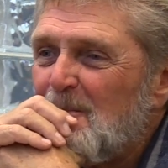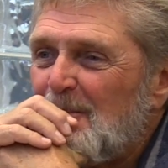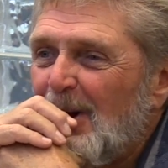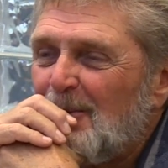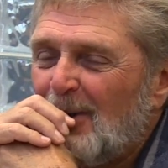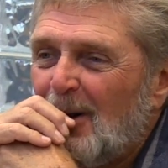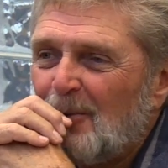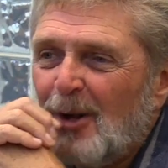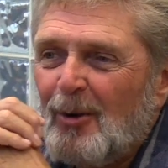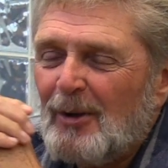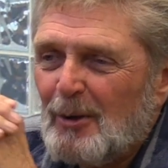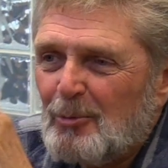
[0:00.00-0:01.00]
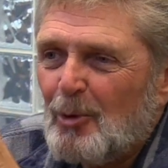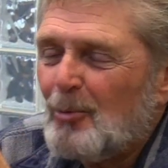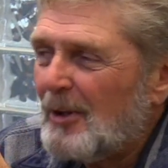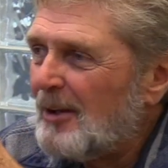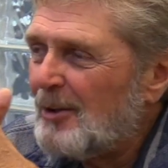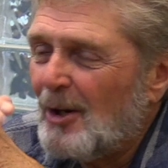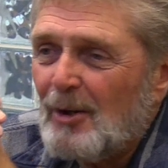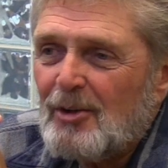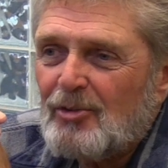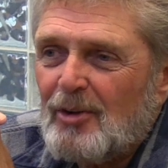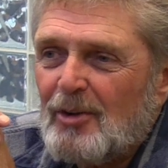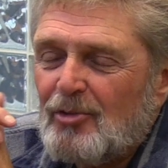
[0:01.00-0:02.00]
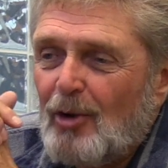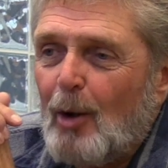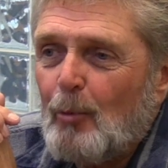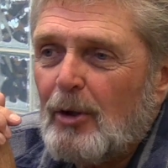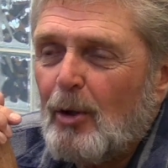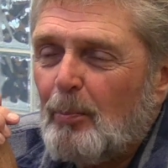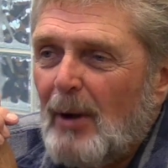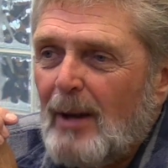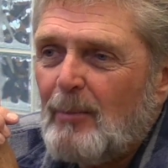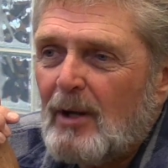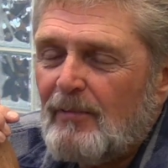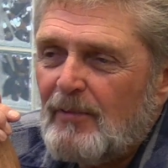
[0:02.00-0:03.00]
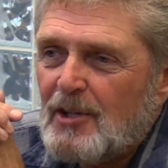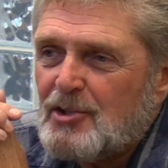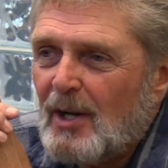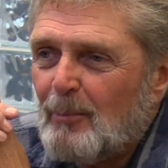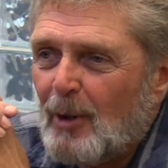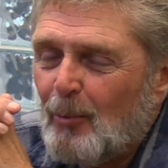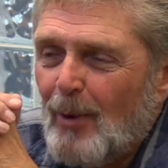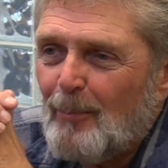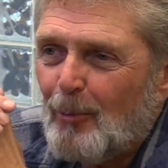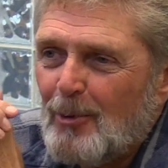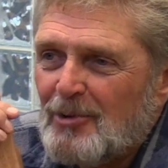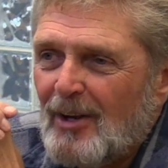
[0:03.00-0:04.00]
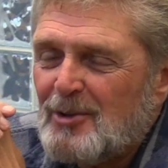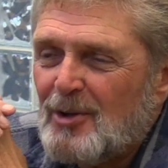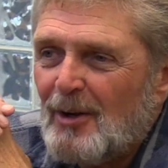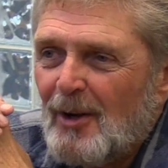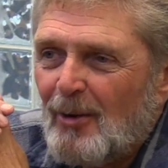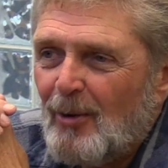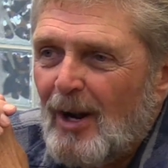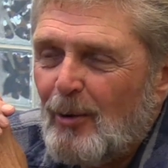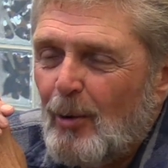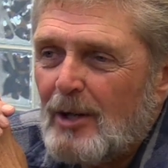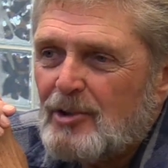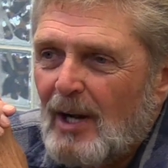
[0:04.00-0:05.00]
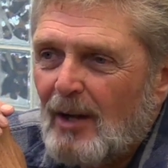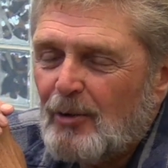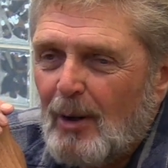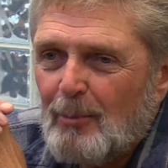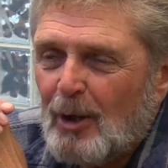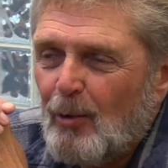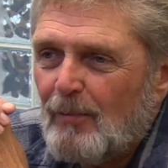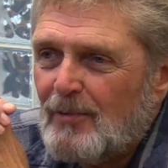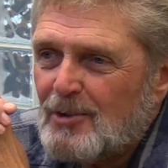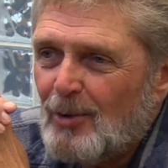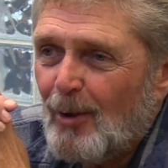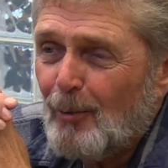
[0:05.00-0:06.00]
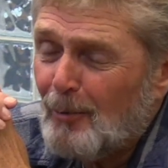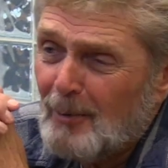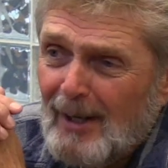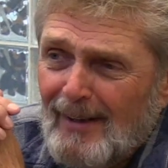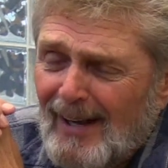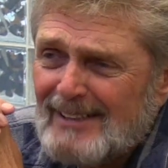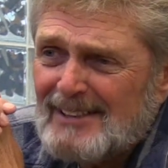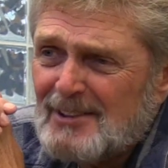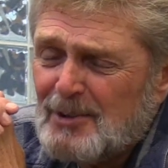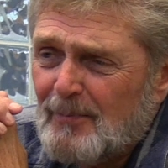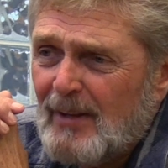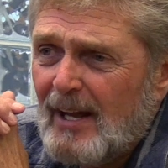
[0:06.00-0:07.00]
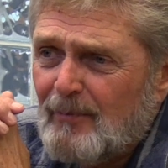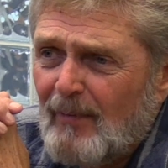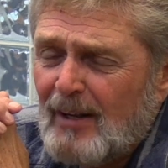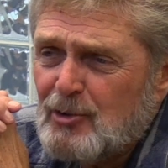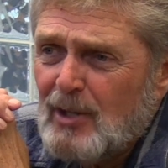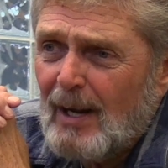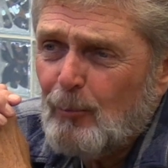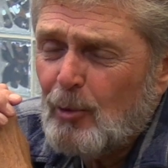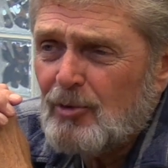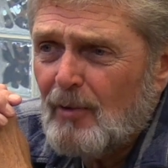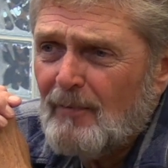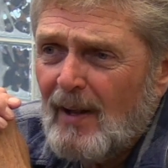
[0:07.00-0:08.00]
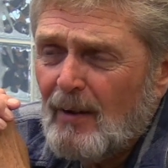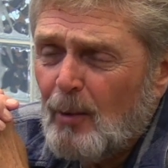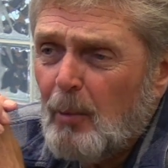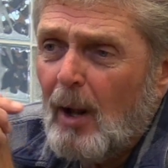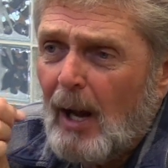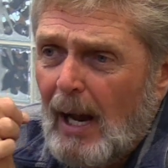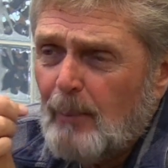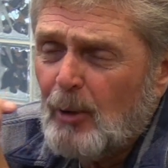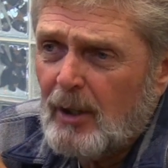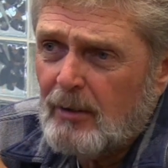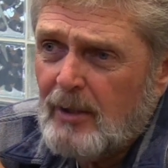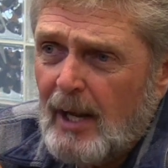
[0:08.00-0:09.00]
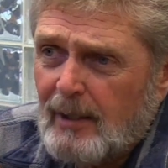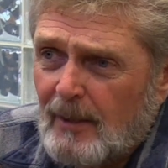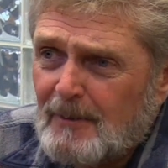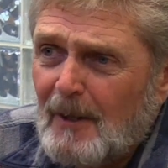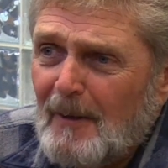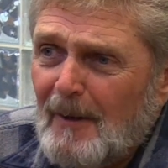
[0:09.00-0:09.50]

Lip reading: No. His thought, well, you pay me to fish. I'm going to represent you. Reach out to. I'm going to go fish all over. I says if that job was available, I'm going to take it.